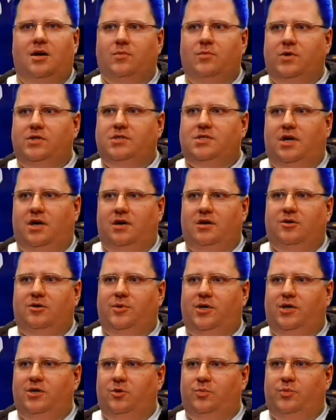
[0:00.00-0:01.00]
more talk
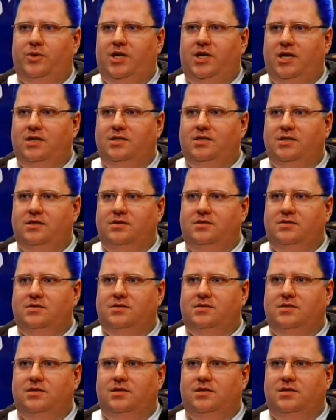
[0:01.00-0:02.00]
about OpenID
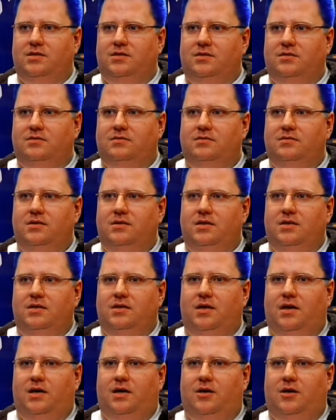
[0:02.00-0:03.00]
this year.
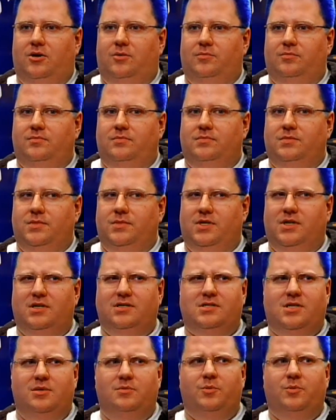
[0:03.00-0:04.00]
There
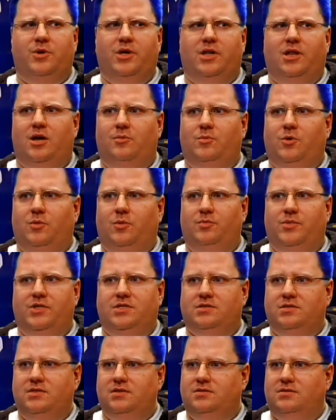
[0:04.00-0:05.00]
seem to be a lot more
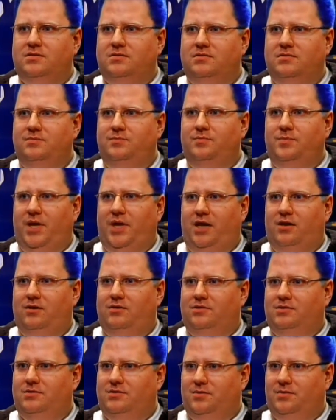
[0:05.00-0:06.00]
business
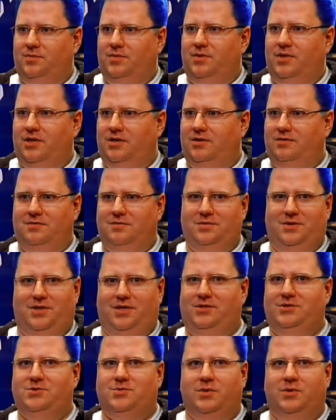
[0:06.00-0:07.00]
panels. Like
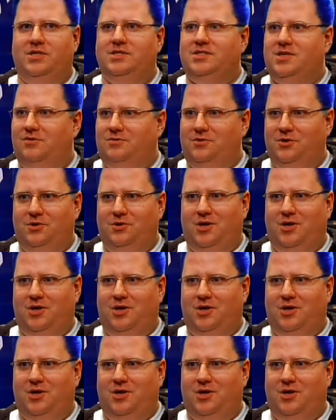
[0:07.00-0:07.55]
there's one this afternoon